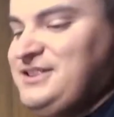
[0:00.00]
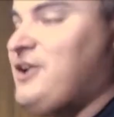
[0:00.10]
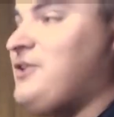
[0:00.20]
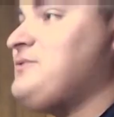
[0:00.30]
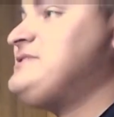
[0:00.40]

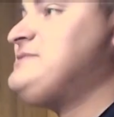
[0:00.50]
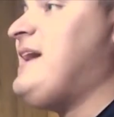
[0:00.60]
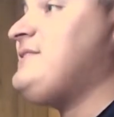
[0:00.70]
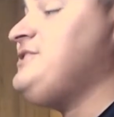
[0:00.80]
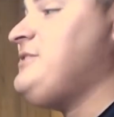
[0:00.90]
No,
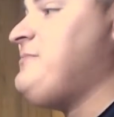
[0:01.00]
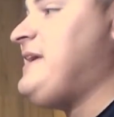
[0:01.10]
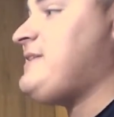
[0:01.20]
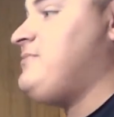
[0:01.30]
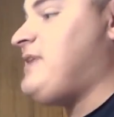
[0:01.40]
spells. You can
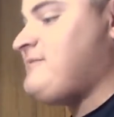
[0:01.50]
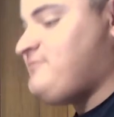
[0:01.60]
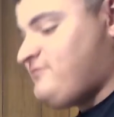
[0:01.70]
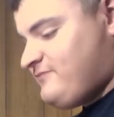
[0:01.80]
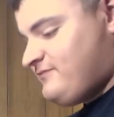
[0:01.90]
make I
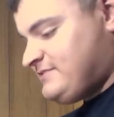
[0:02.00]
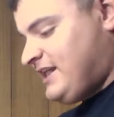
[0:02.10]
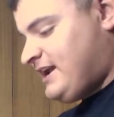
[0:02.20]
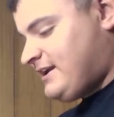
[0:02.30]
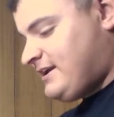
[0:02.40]

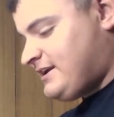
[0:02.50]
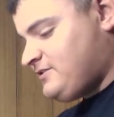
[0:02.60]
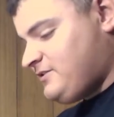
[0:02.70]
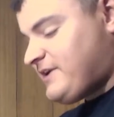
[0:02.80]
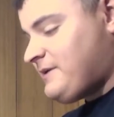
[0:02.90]

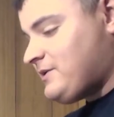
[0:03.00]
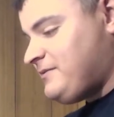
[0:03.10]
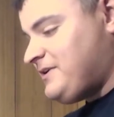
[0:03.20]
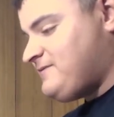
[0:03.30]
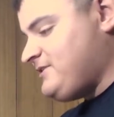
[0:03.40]
don't know
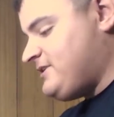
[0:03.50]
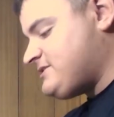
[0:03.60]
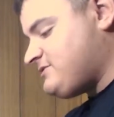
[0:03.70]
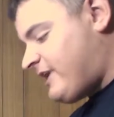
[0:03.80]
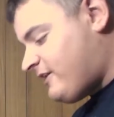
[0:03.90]
if you could
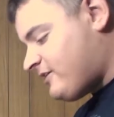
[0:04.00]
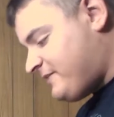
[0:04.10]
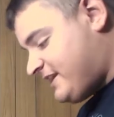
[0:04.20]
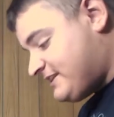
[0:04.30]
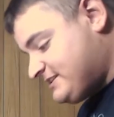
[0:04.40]
still do
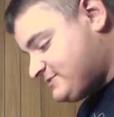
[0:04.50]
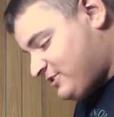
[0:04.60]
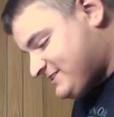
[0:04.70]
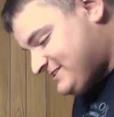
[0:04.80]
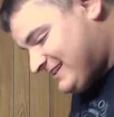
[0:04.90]
alchemy in these
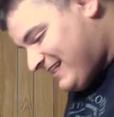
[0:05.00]
books.